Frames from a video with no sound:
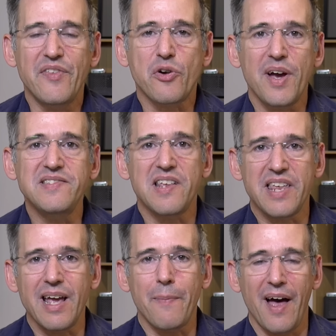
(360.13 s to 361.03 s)
And the crazy
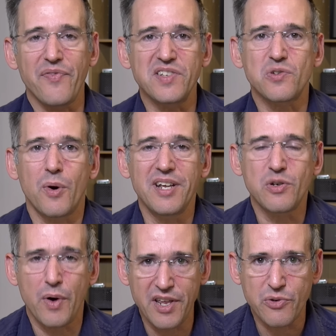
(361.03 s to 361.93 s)
thing about this
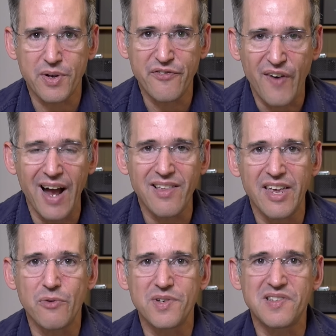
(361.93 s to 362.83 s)
2023
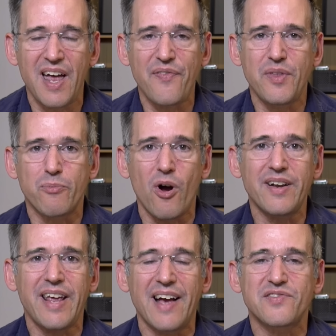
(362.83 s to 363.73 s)
filing was that the
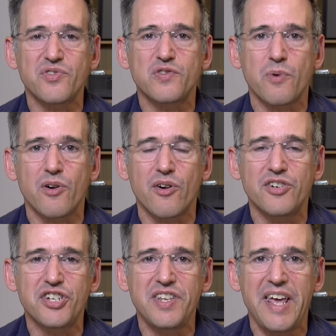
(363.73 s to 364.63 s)
broadcasters were
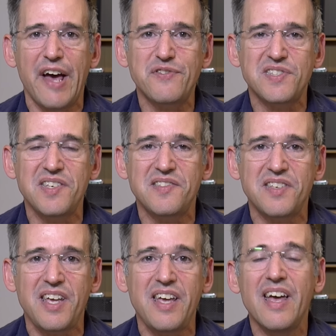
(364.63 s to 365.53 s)
urging the
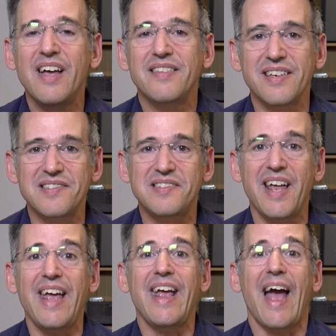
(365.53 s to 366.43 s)
FCC to
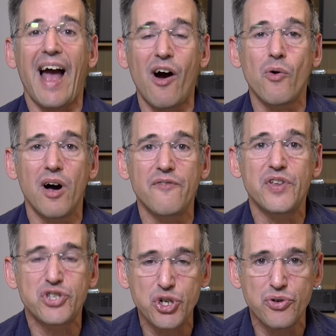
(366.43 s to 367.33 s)
stay out of
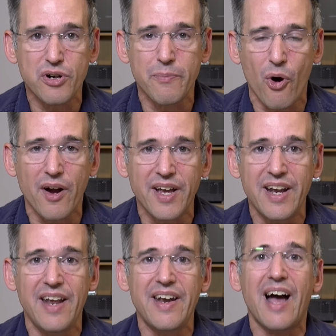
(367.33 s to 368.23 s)
the tuner
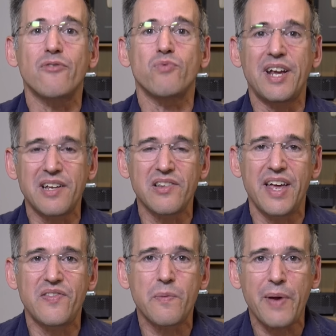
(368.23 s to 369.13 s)
market and not
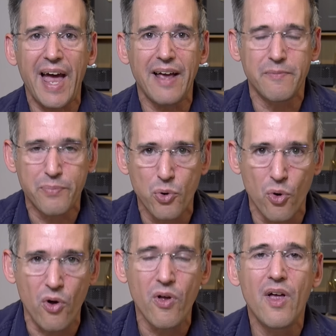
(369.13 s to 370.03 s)
regulate the patent
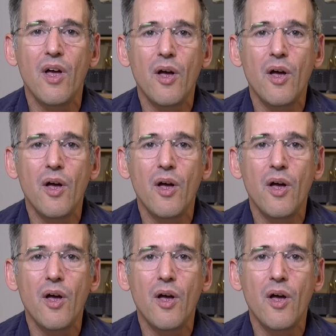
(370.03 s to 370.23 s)
pool.